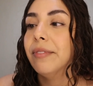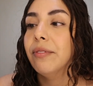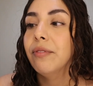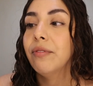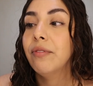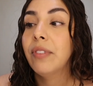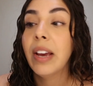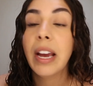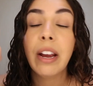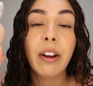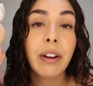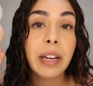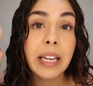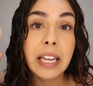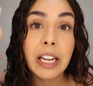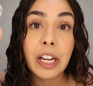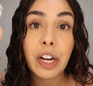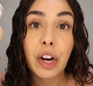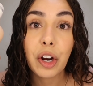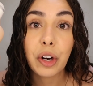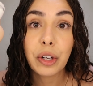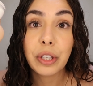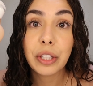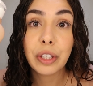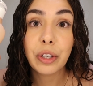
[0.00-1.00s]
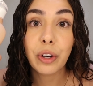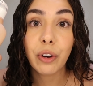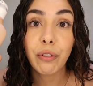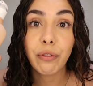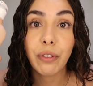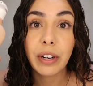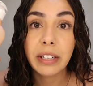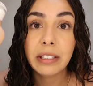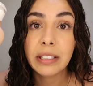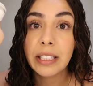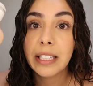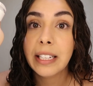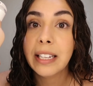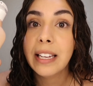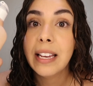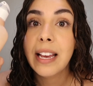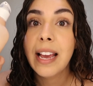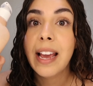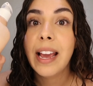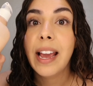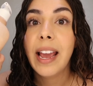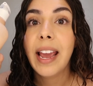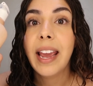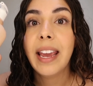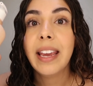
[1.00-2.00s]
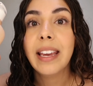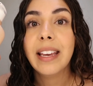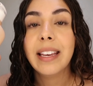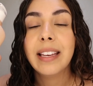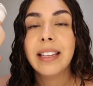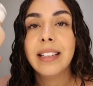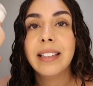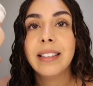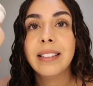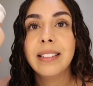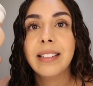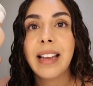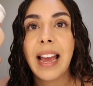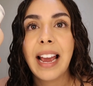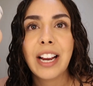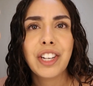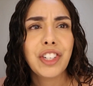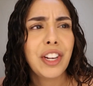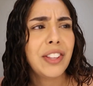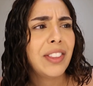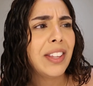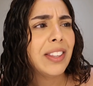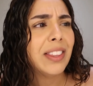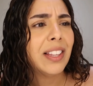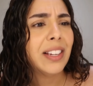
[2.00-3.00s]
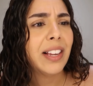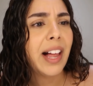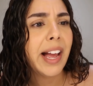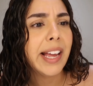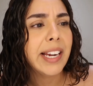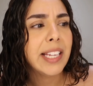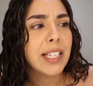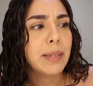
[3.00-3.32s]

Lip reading: Very curly girl friendly, and actually I think the line